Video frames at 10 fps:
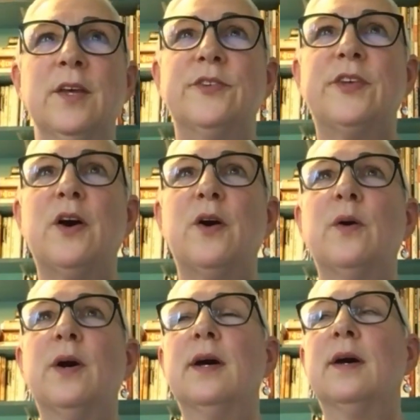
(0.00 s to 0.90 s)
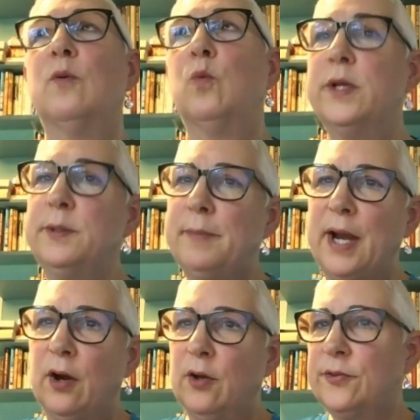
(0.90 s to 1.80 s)
So wooden
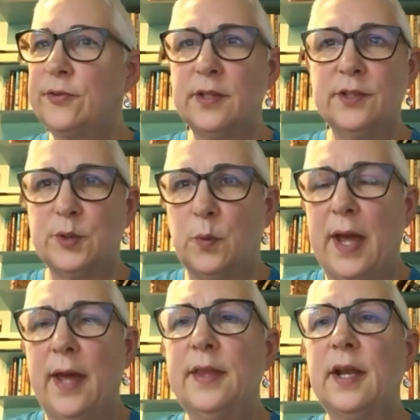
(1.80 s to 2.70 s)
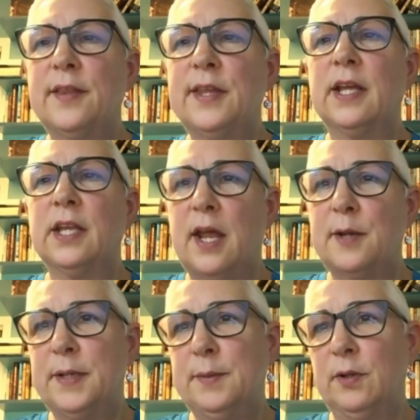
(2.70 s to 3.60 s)
barrels is a way that I think a
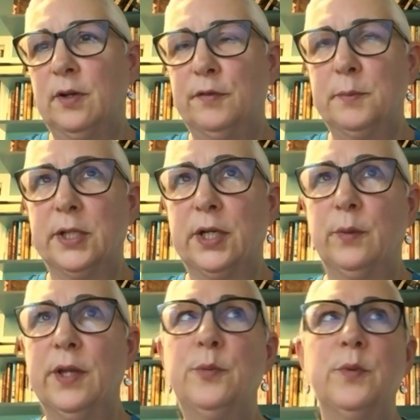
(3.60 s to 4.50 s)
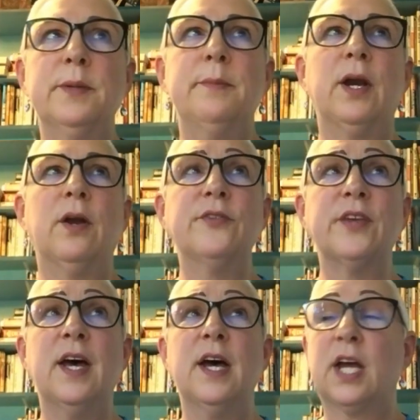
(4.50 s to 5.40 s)
lot of people are familiar with. Wooden
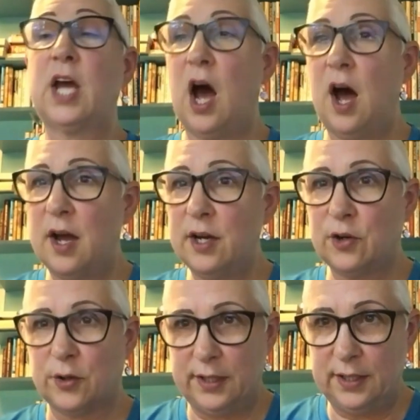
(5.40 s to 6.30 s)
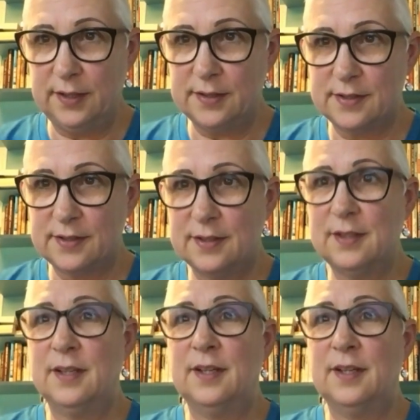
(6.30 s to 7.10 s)
barrels, concrete,